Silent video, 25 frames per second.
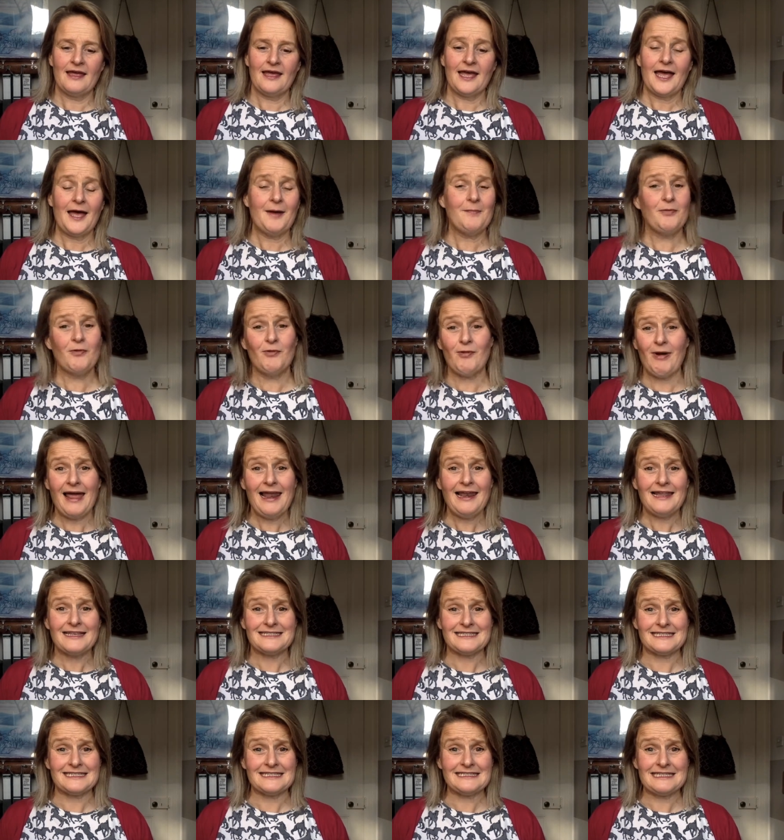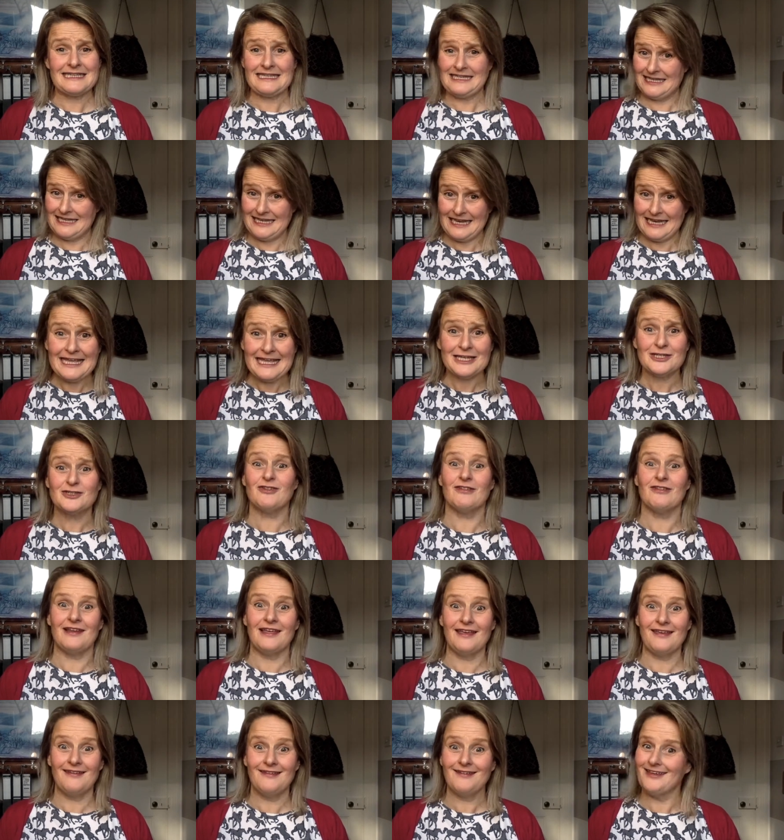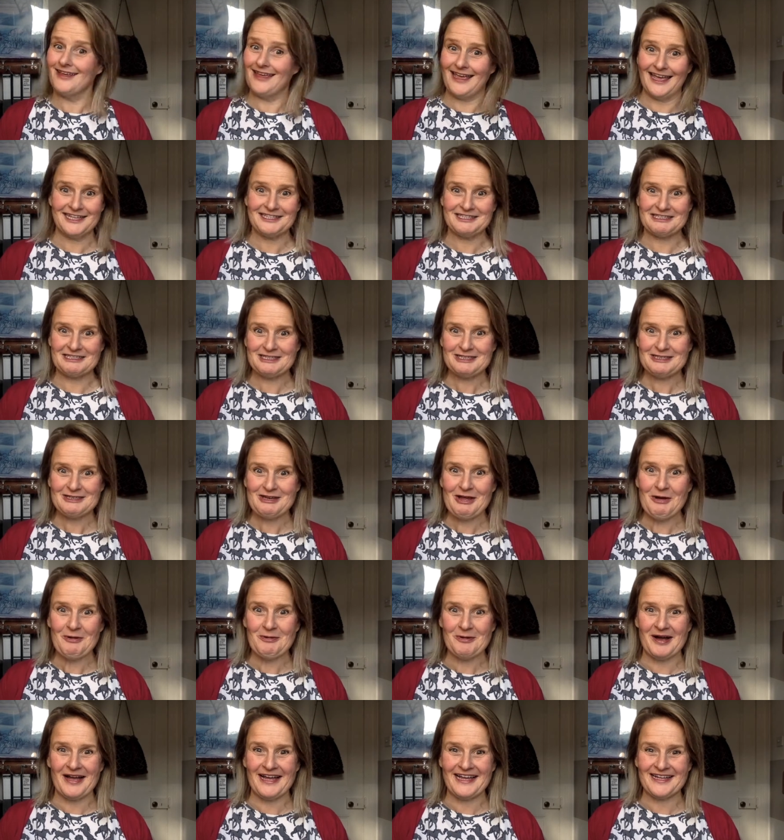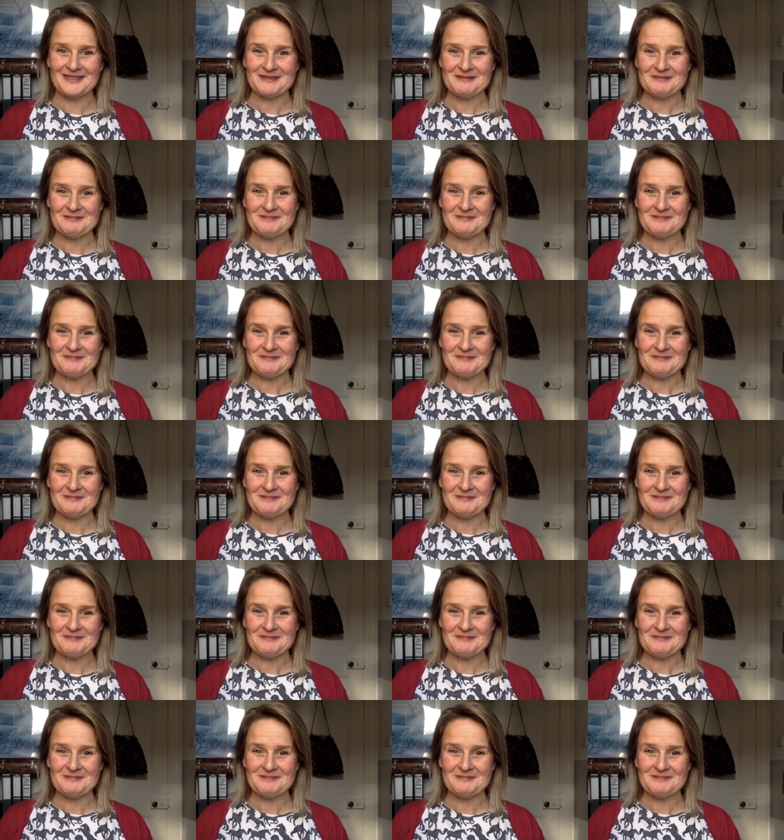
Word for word: And paralysis literally gets us nowhere.